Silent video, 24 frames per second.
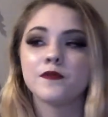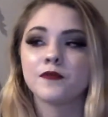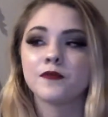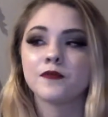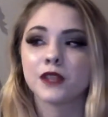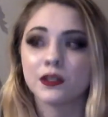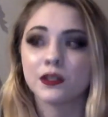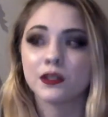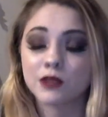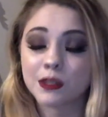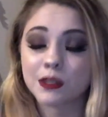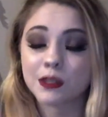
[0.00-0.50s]
And
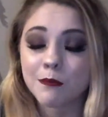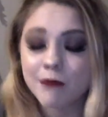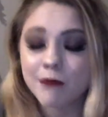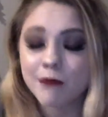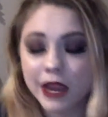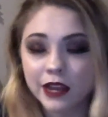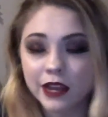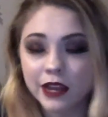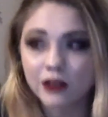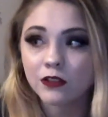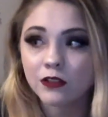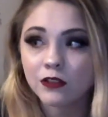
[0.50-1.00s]
it was a
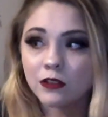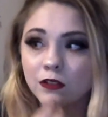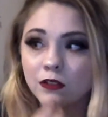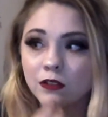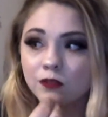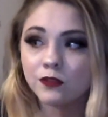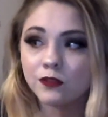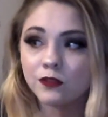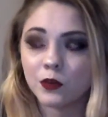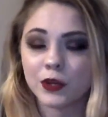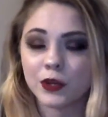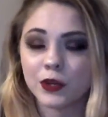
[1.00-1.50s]
male
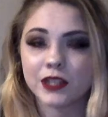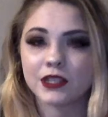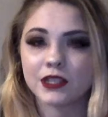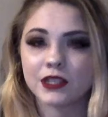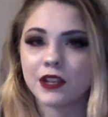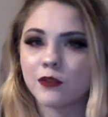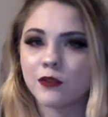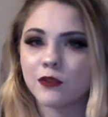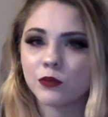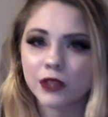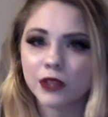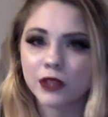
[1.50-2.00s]
voice, and
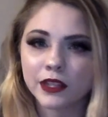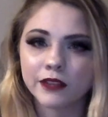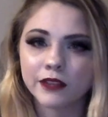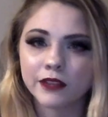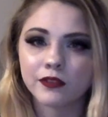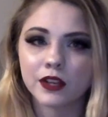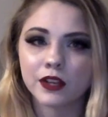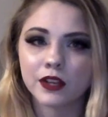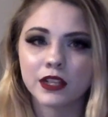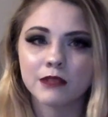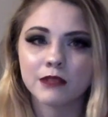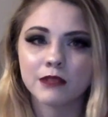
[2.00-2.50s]
it really
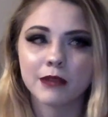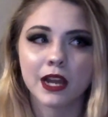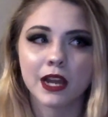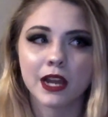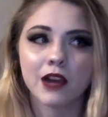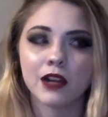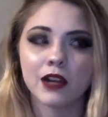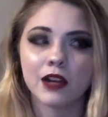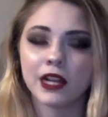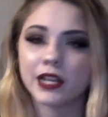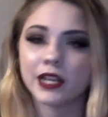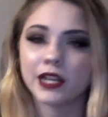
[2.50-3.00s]
freaked me out.
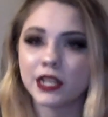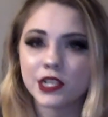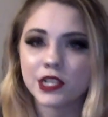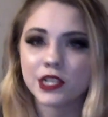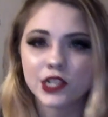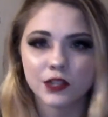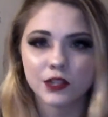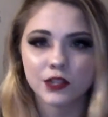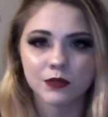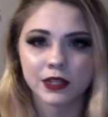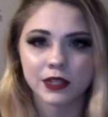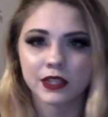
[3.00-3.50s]
And I didn't
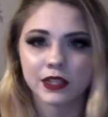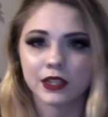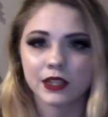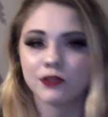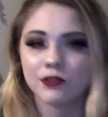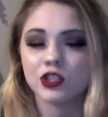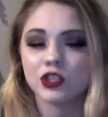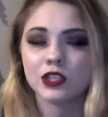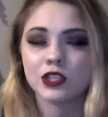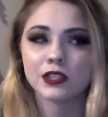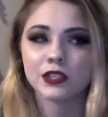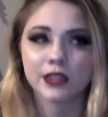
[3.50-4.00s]
do anything. I
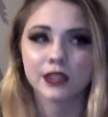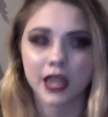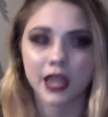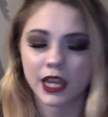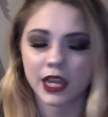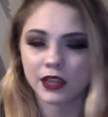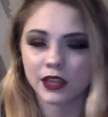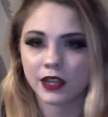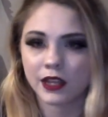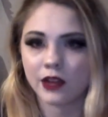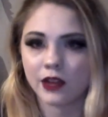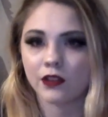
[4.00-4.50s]
was just
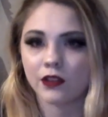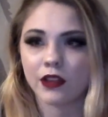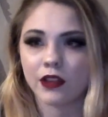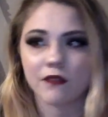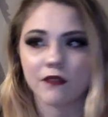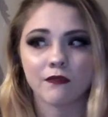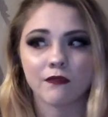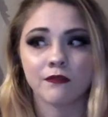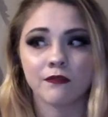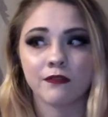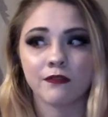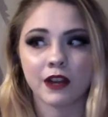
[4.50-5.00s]
laying there like
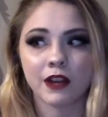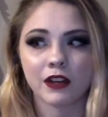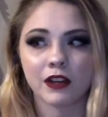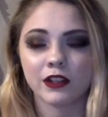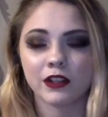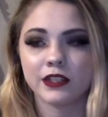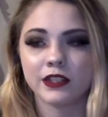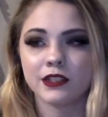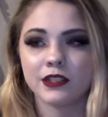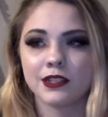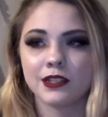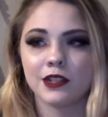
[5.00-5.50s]
very
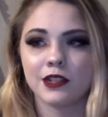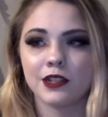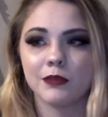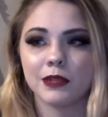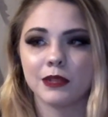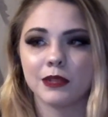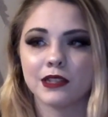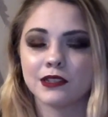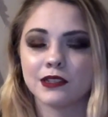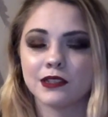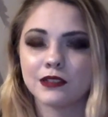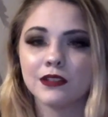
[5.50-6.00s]
still
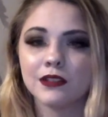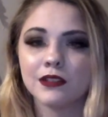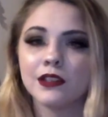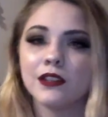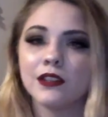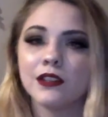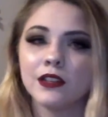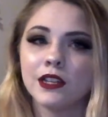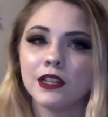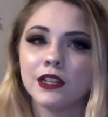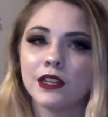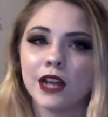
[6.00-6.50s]
because
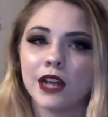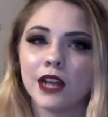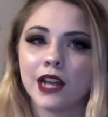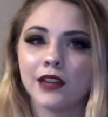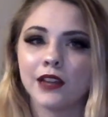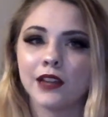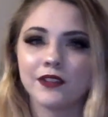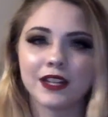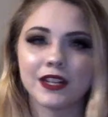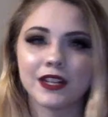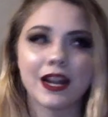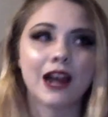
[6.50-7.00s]
I
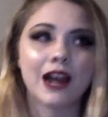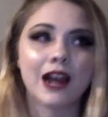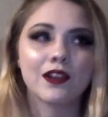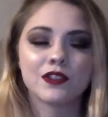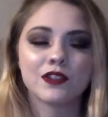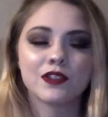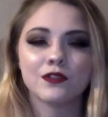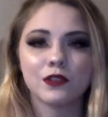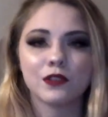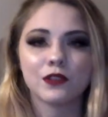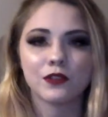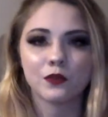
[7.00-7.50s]
lived in a house
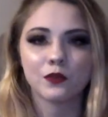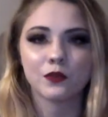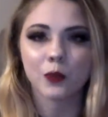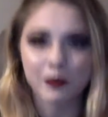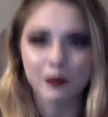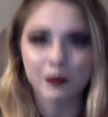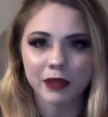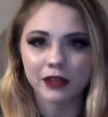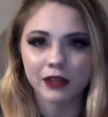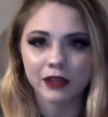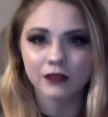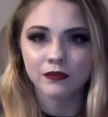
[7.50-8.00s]
full of
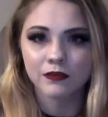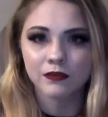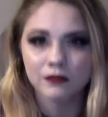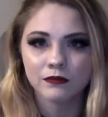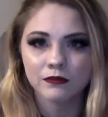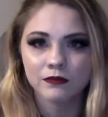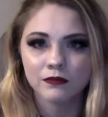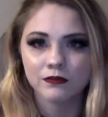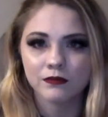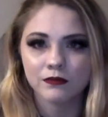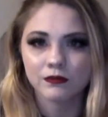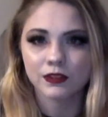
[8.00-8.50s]
women.
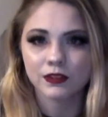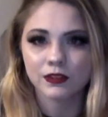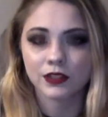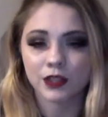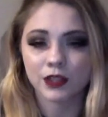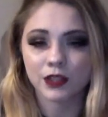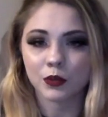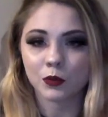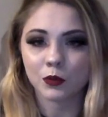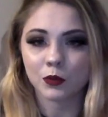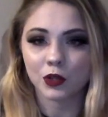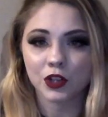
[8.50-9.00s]

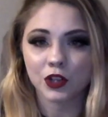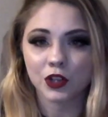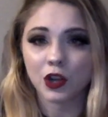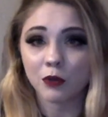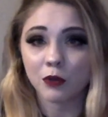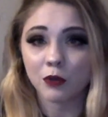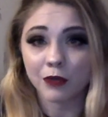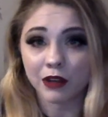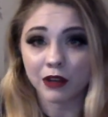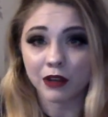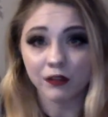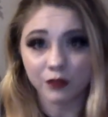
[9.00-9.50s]
There were no
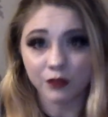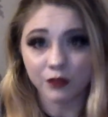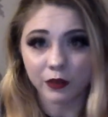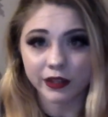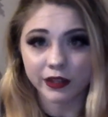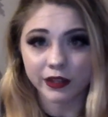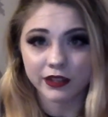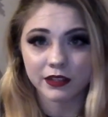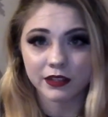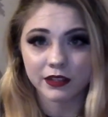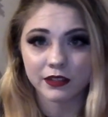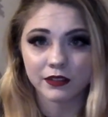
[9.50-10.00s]
male
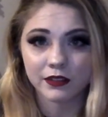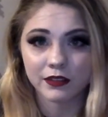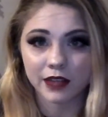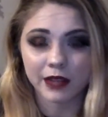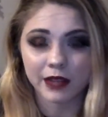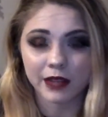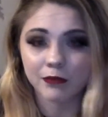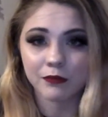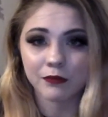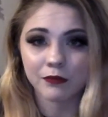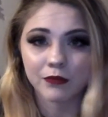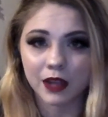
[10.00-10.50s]
voices. Like,
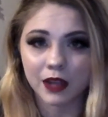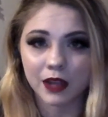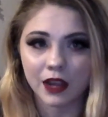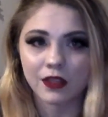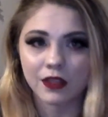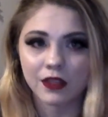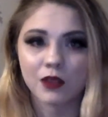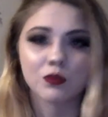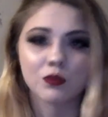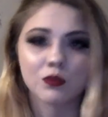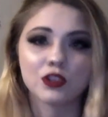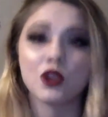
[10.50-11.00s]

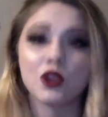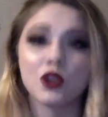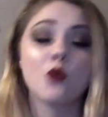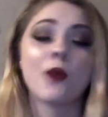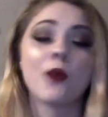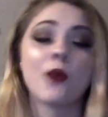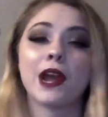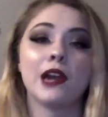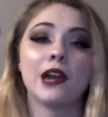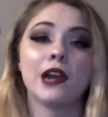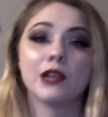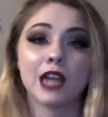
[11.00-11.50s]
there was no
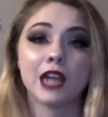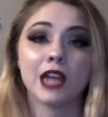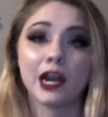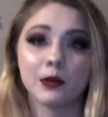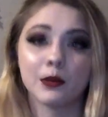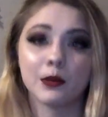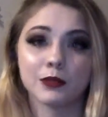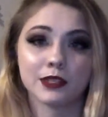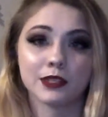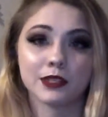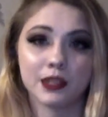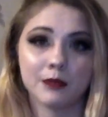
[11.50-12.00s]
way a guy
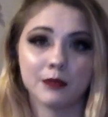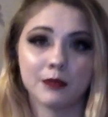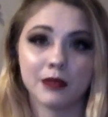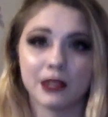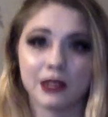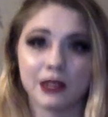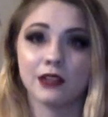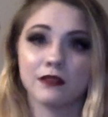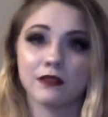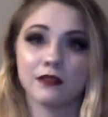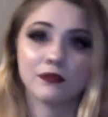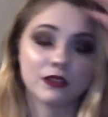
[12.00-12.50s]
was going to
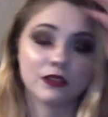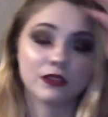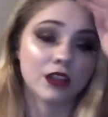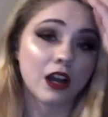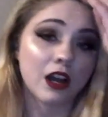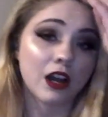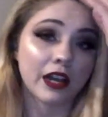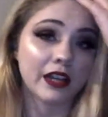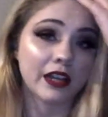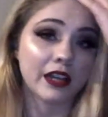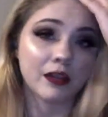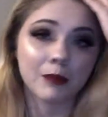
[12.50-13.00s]
be
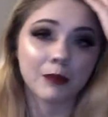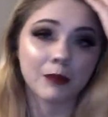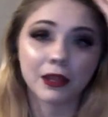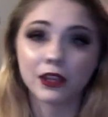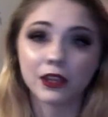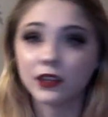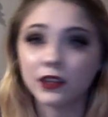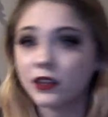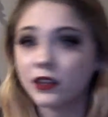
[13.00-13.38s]
talking to me.